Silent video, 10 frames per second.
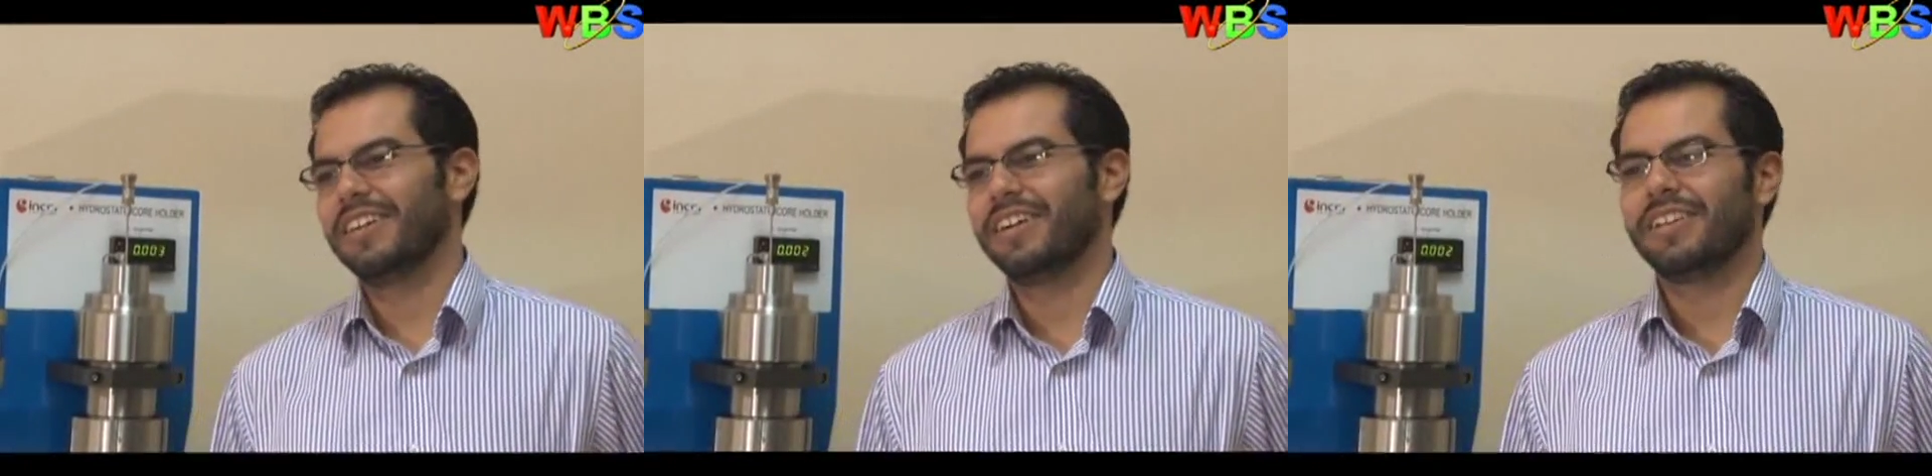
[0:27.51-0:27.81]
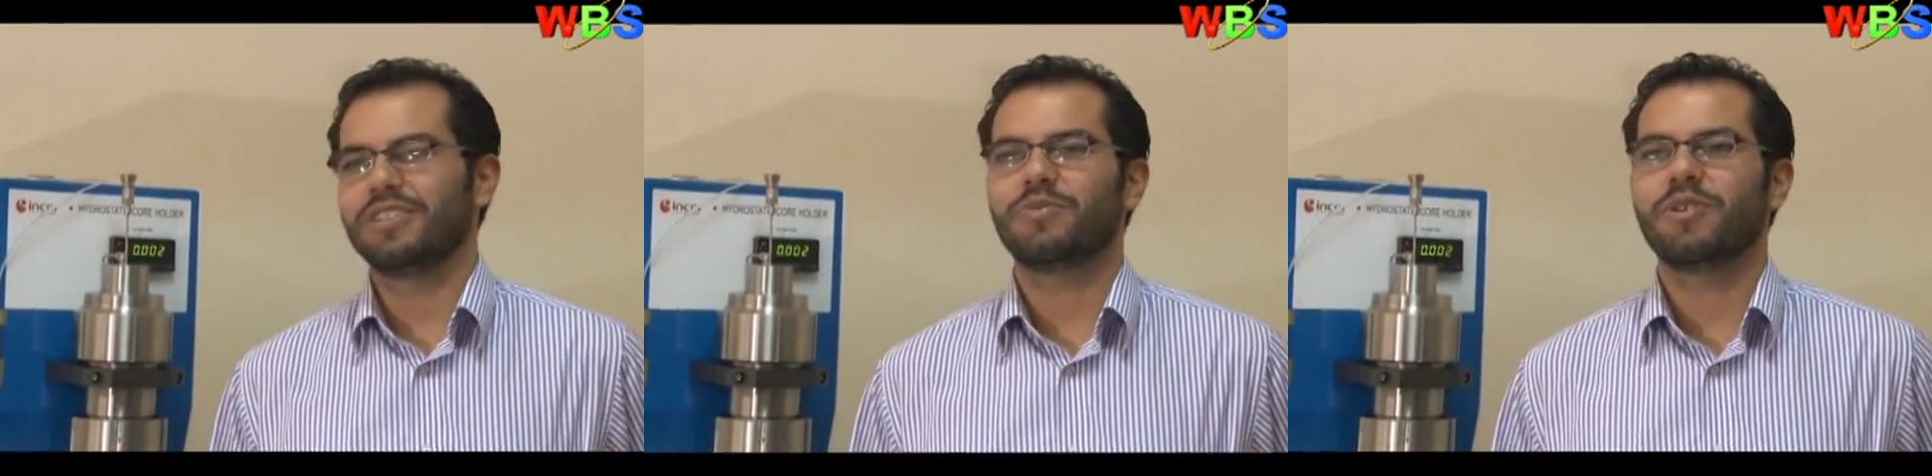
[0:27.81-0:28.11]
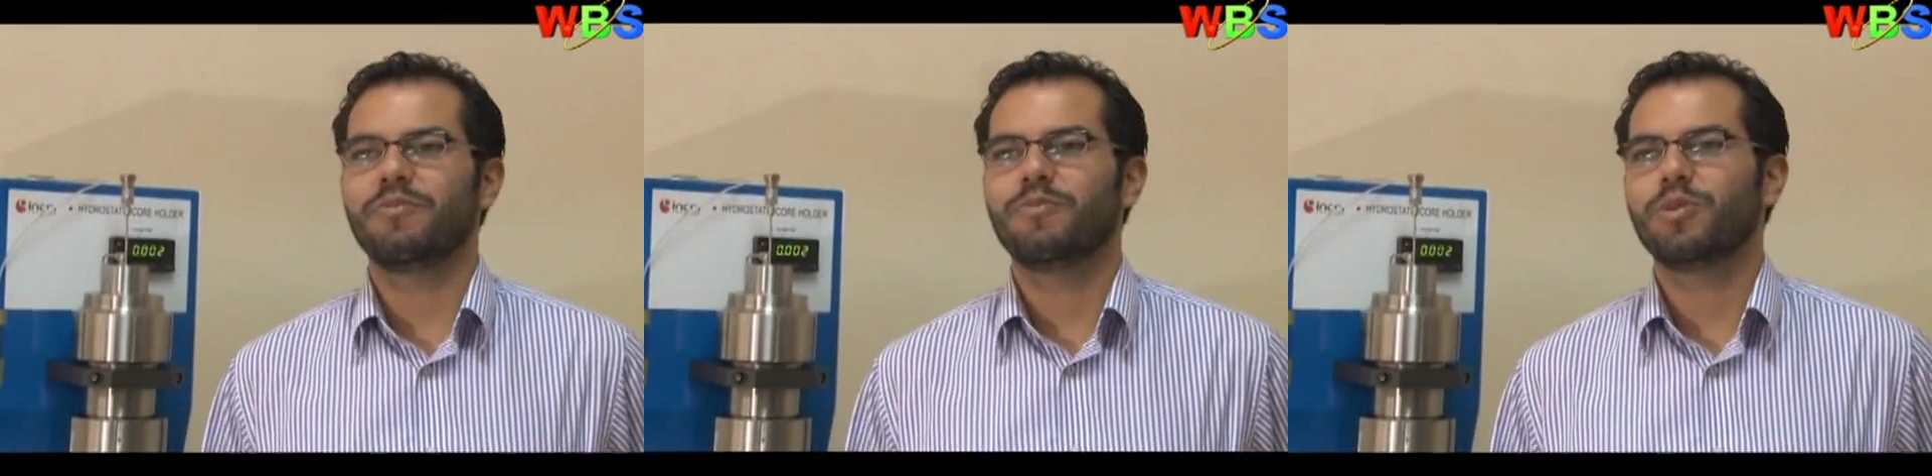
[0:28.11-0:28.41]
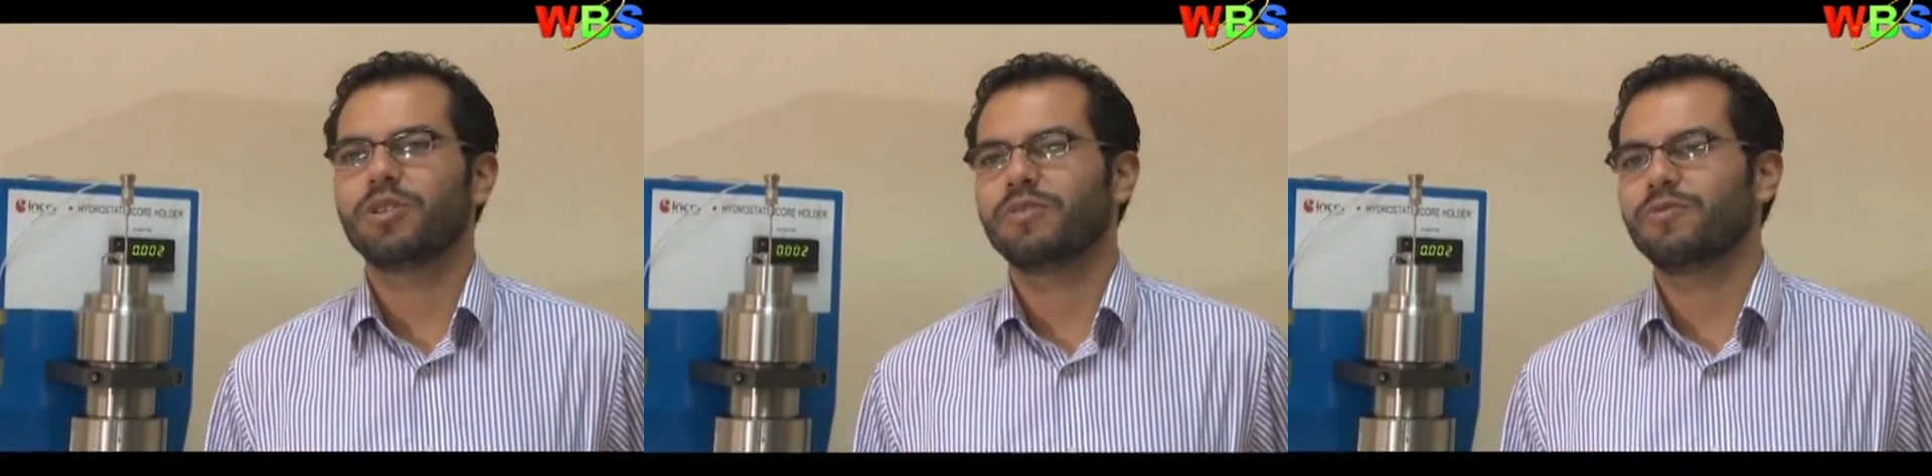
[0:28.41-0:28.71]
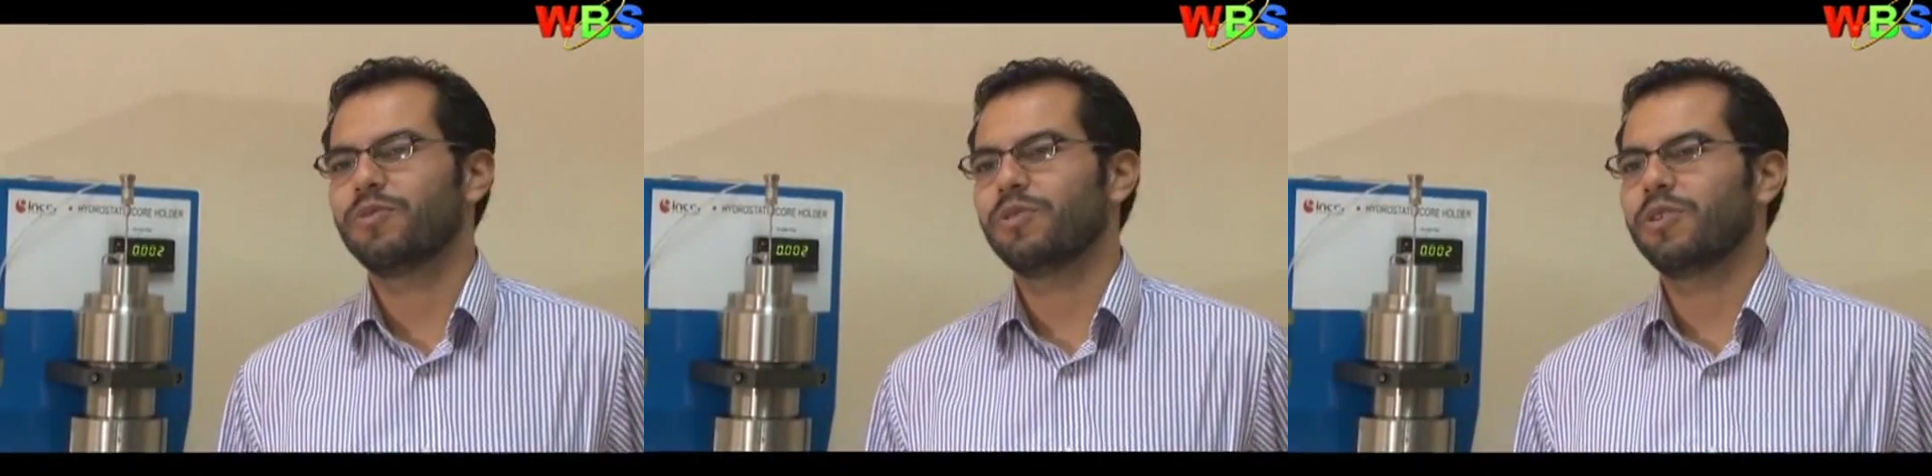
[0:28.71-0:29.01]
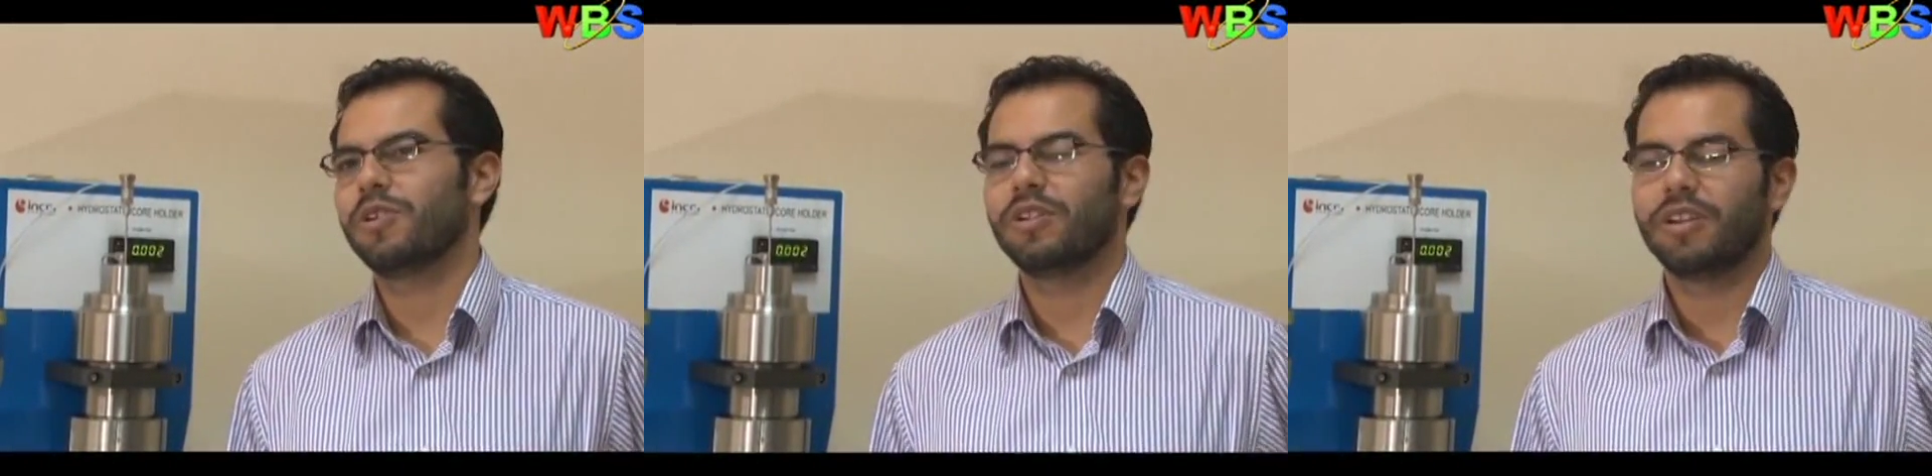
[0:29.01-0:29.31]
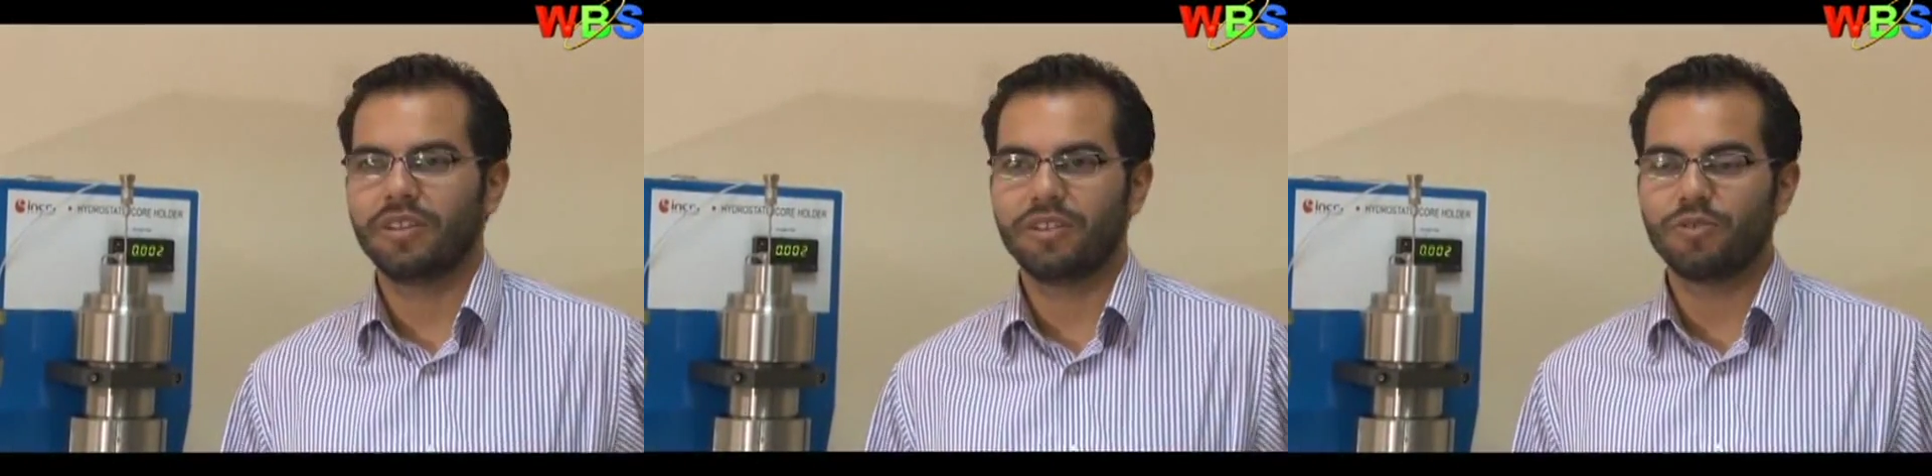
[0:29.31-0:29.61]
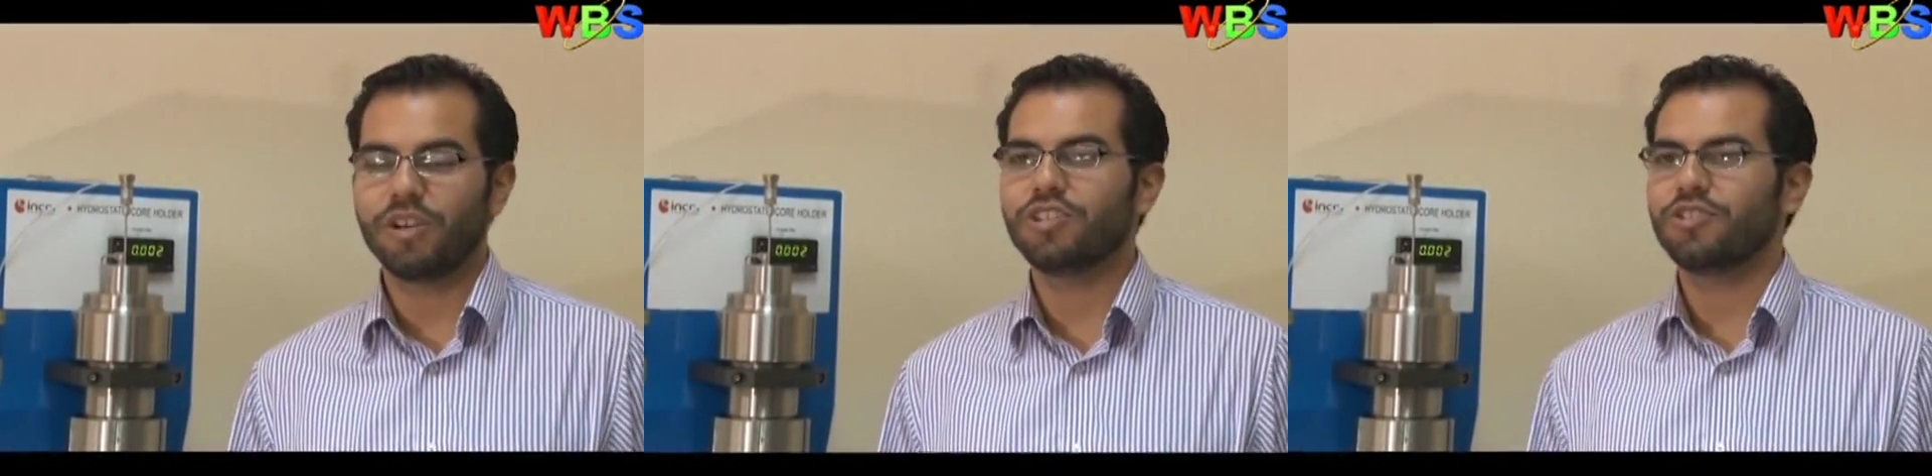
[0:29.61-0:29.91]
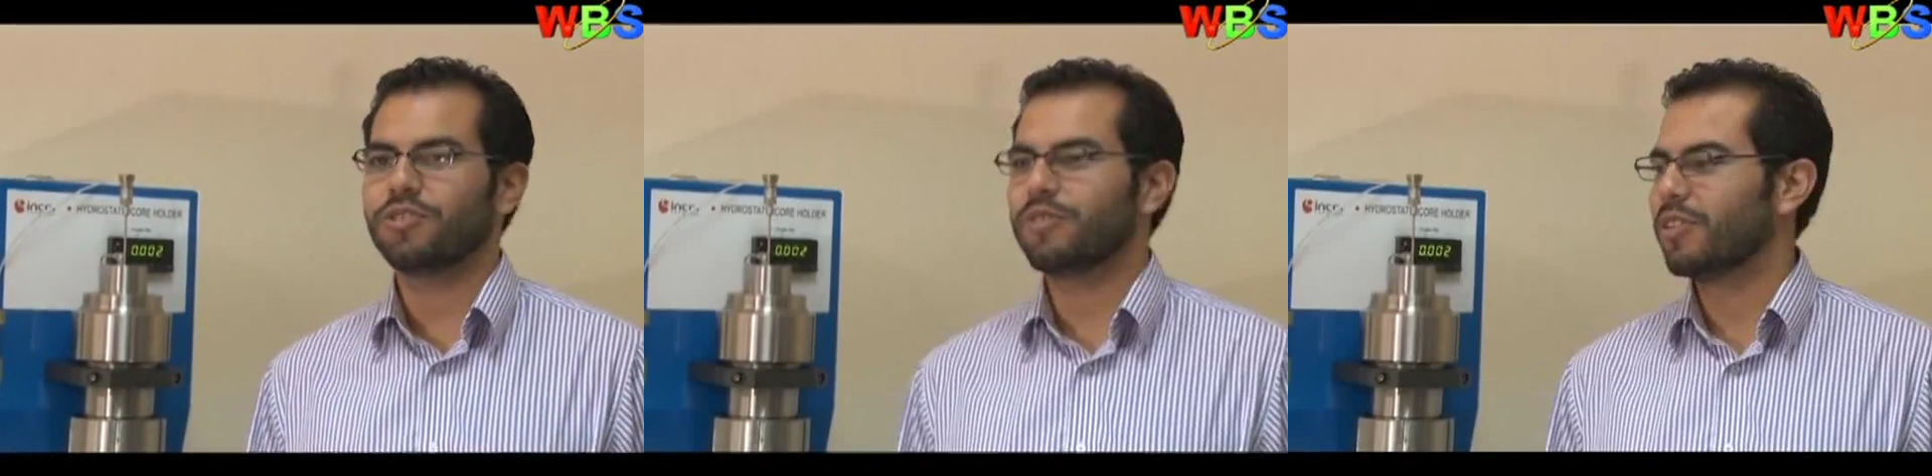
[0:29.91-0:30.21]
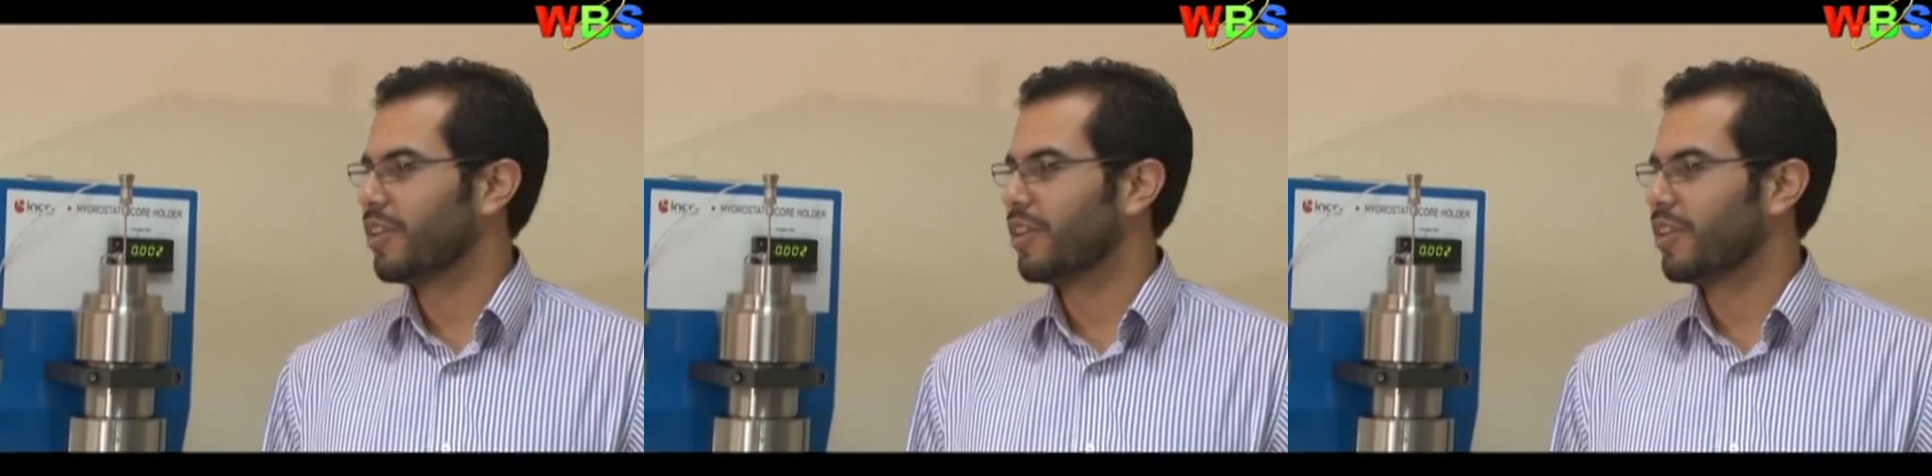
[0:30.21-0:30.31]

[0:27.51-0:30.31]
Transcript: is very important for the region